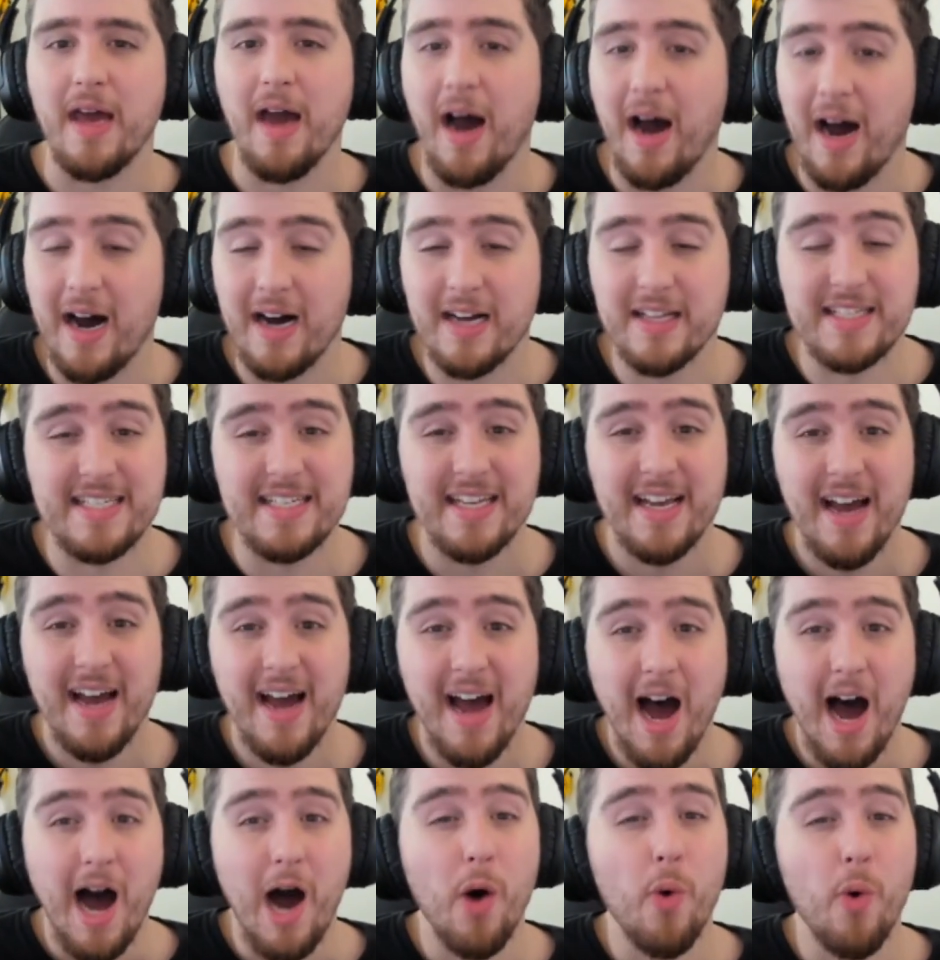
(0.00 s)
hearts
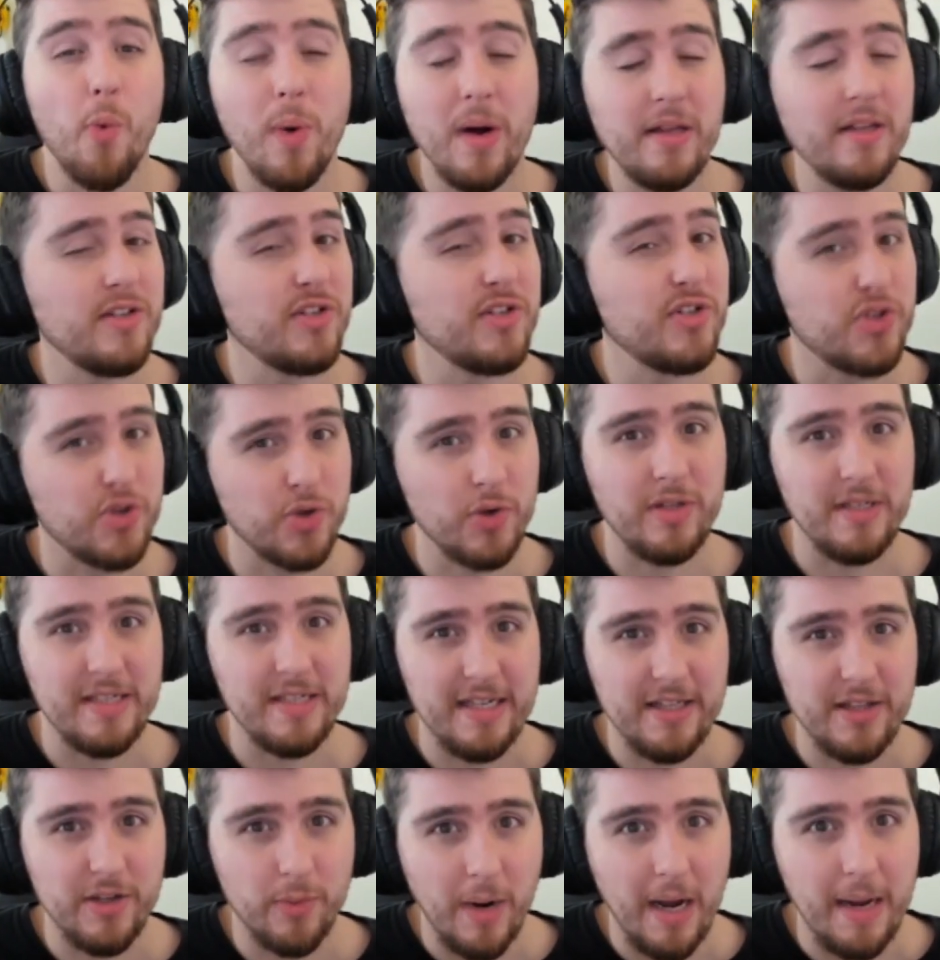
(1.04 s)
are well and truly
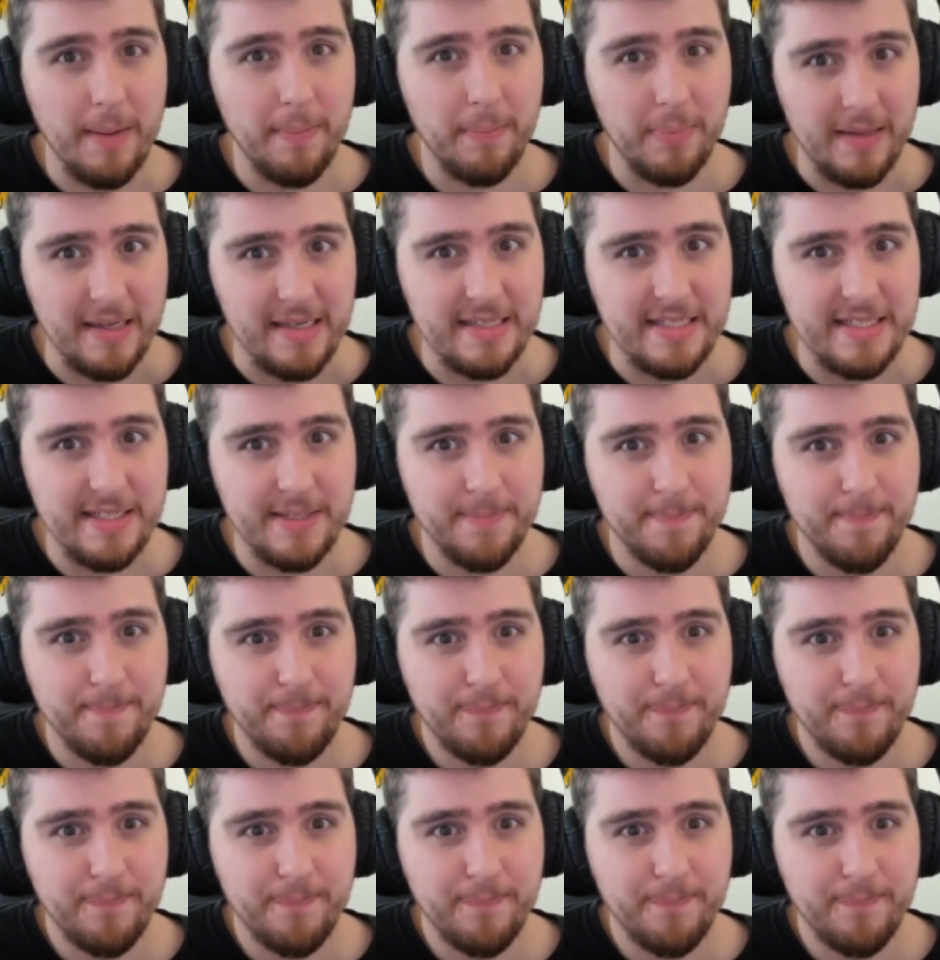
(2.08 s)
in the right place.